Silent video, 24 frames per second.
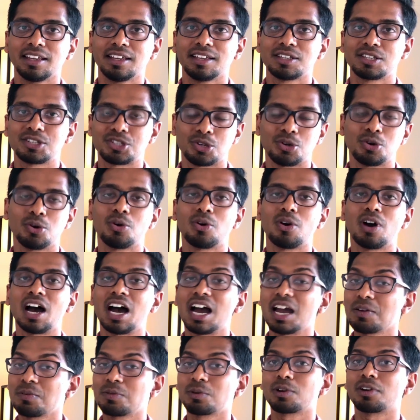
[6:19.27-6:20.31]
So
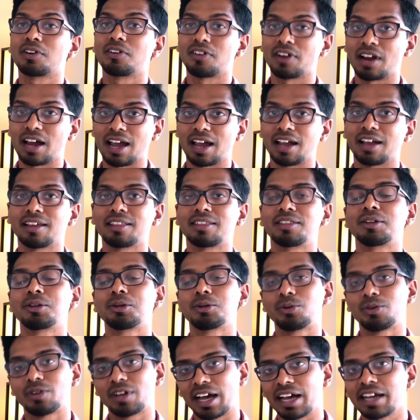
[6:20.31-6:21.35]
I would rank the
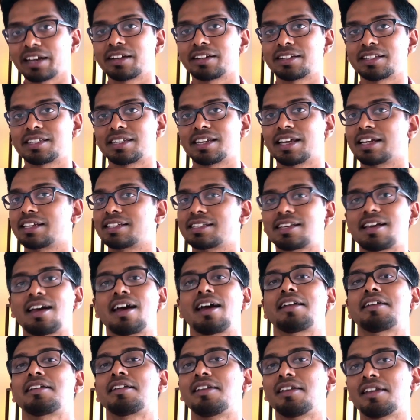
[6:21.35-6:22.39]
United States
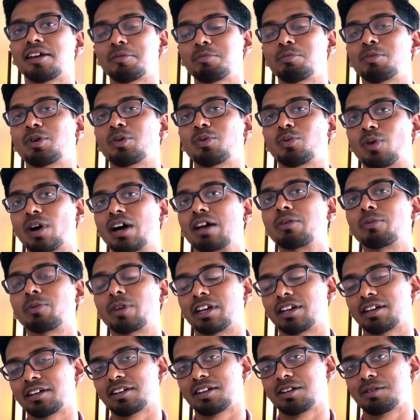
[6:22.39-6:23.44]
at number one
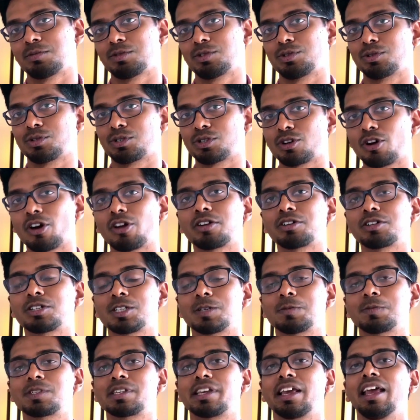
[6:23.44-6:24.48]
when it comes to
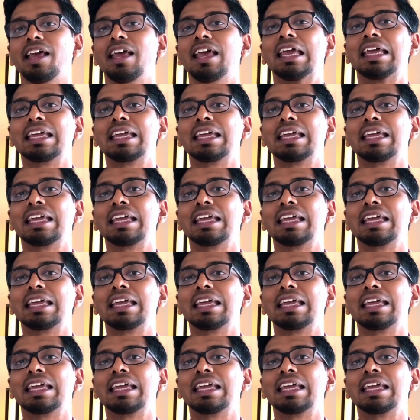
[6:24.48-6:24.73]
scholarships.